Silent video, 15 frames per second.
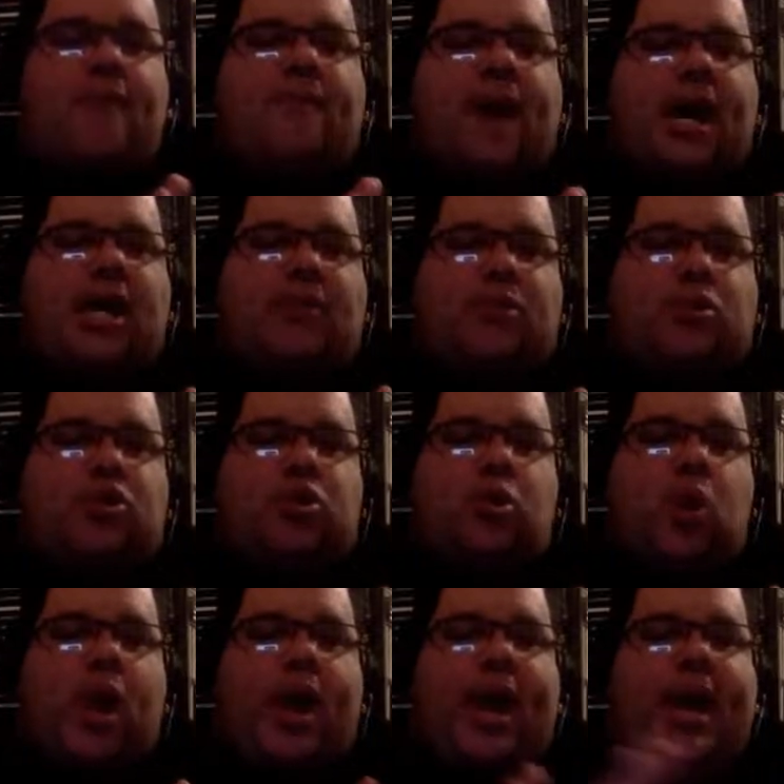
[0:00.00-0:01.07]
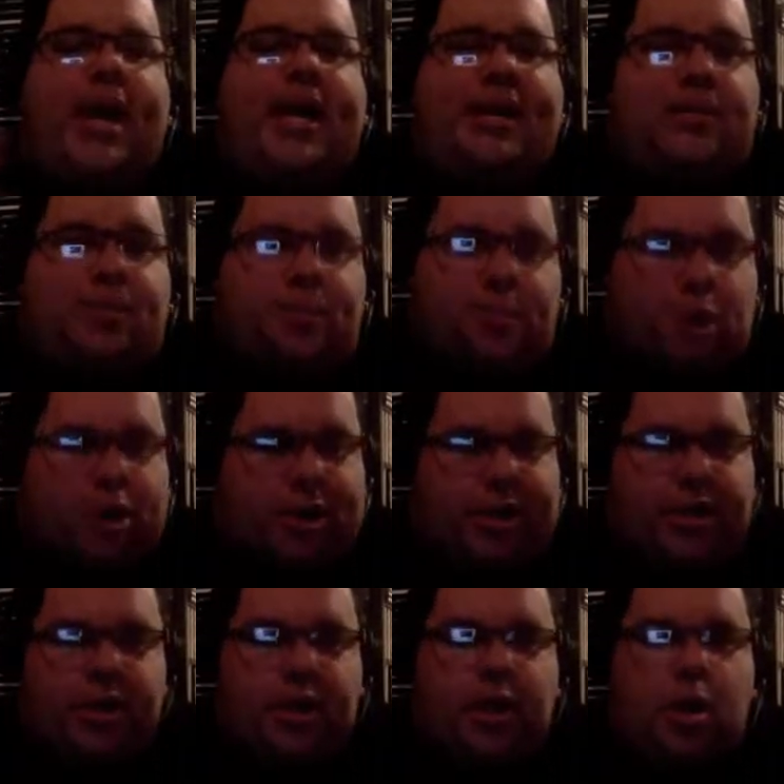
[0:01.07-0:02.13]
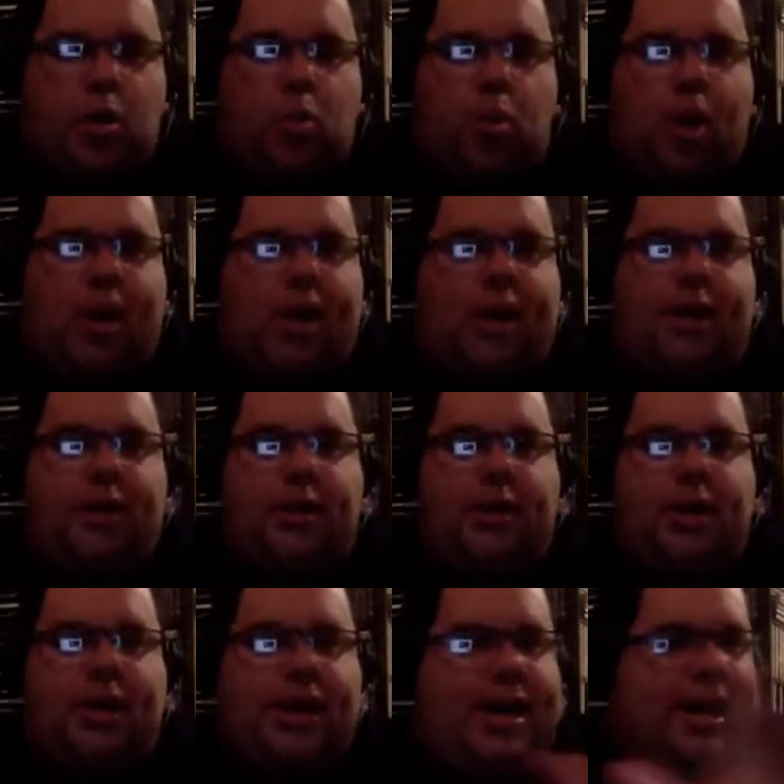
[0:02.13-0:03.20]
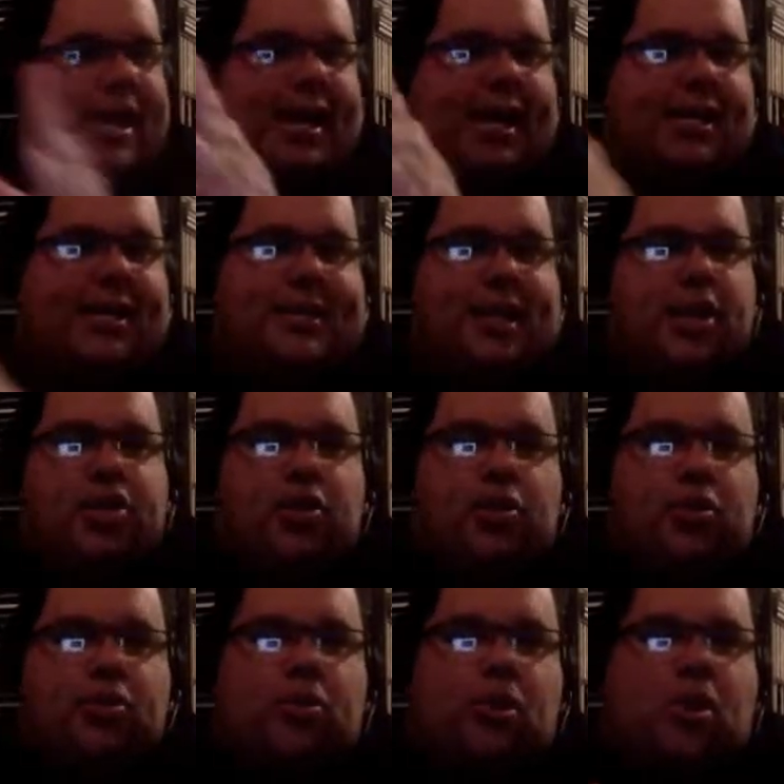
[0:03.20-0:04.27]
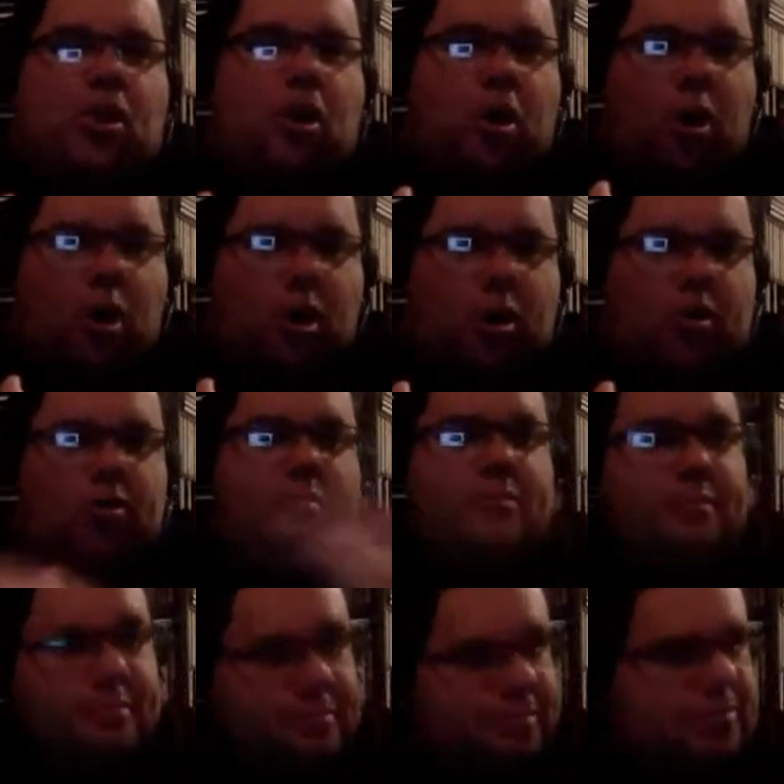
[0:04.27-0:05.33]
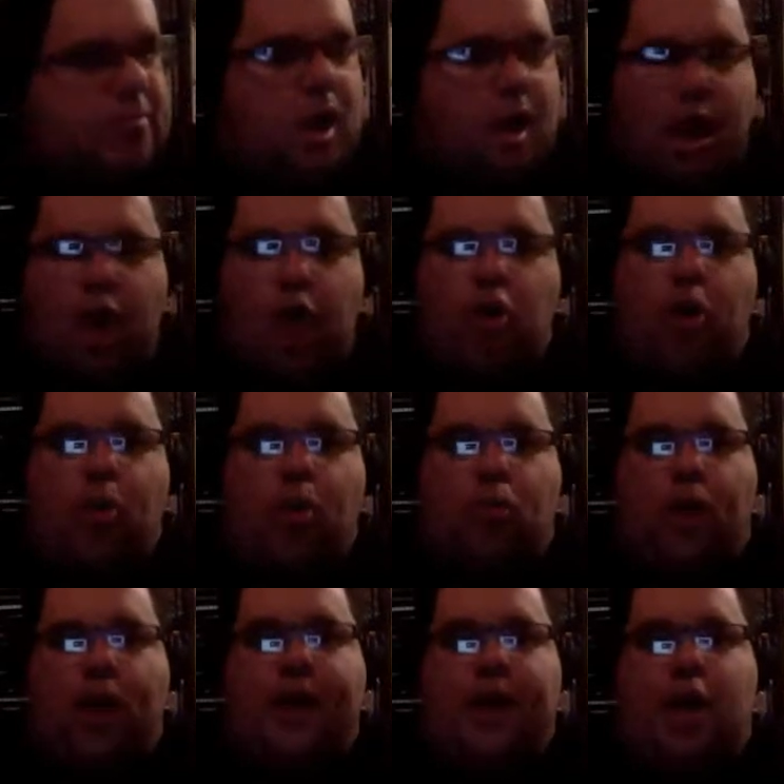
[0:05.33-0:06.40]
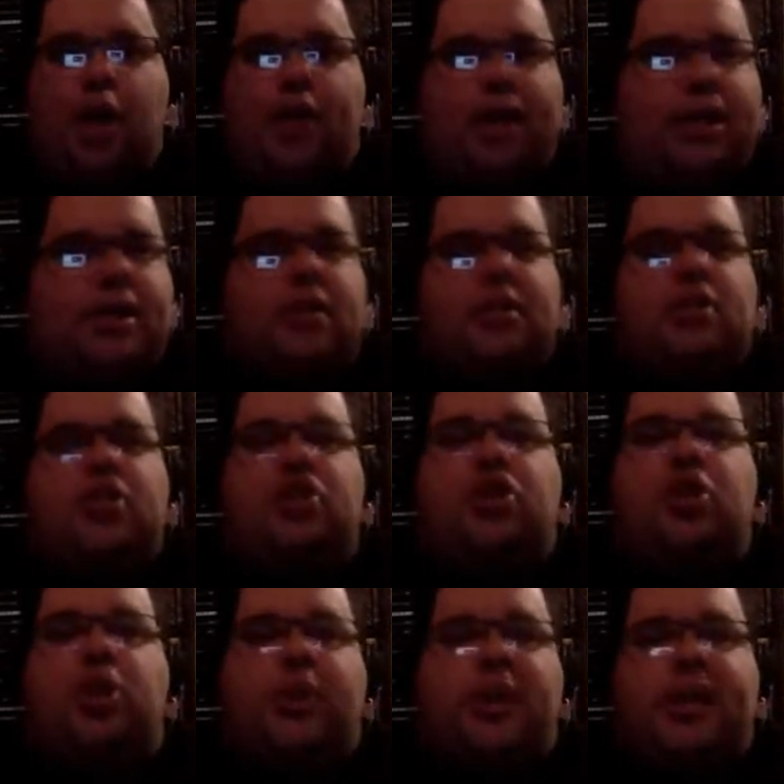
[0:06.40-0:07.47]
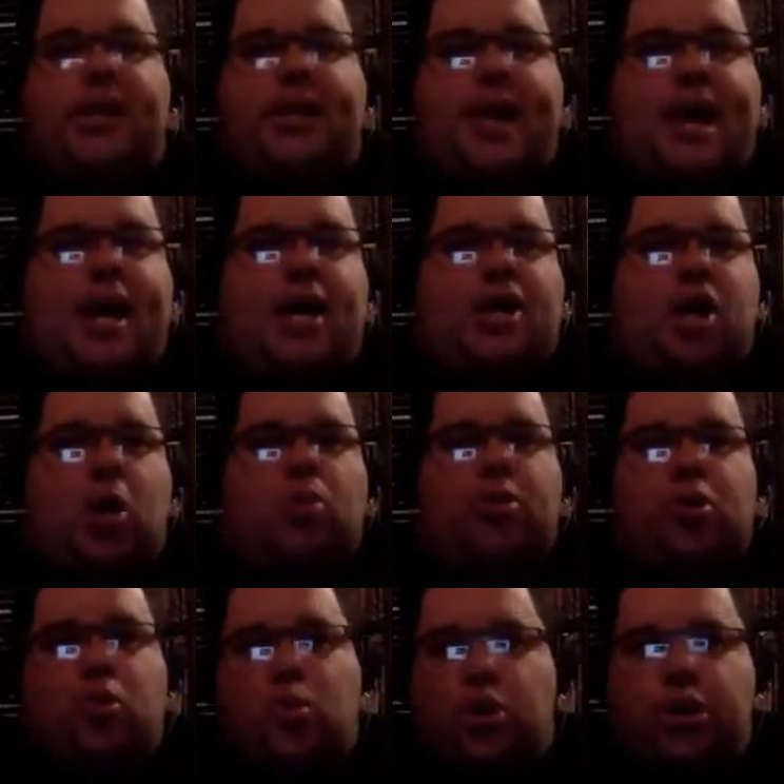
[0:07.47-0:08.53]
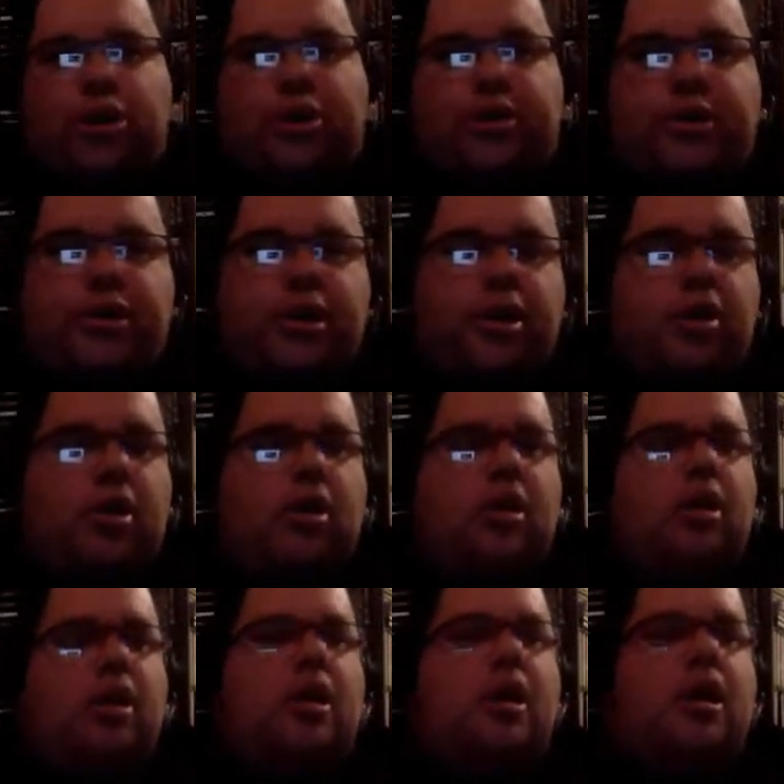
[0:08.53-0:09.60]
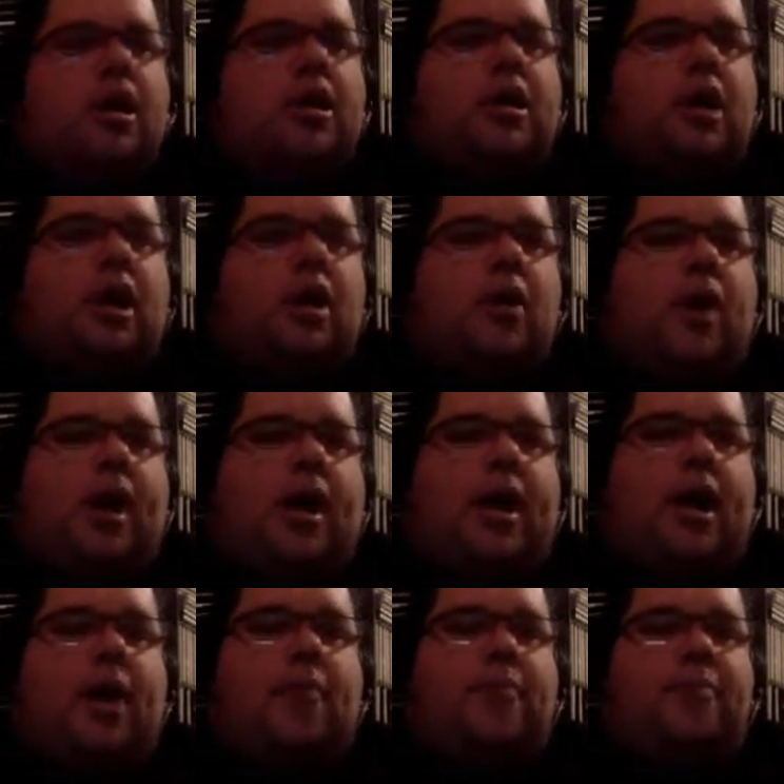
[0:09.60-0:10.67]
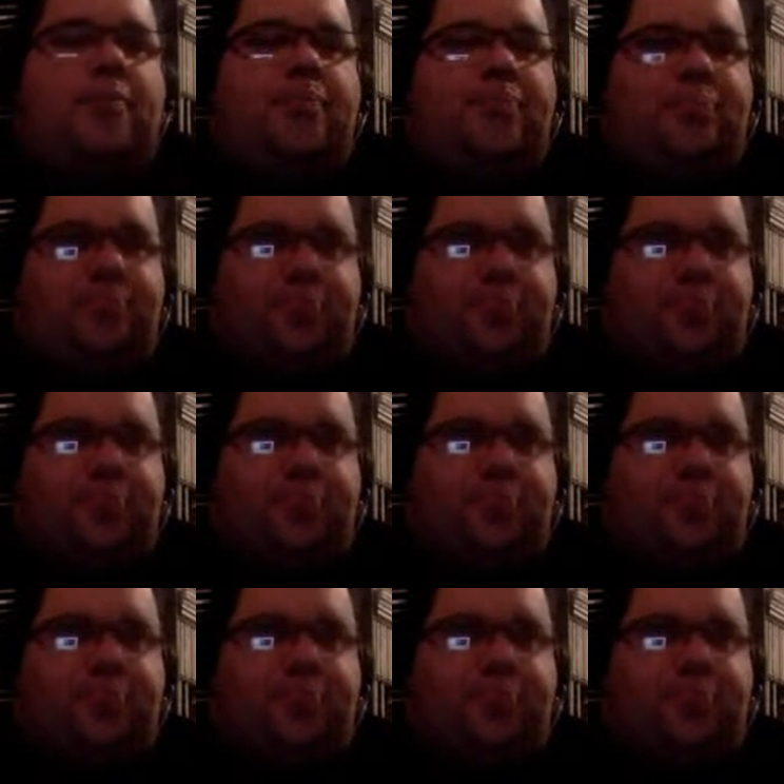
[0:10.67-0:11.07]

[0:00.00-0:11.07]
available to anybody, whether it is digital or a normal radio that you listen to in your car going to work. Mm. You know, and um,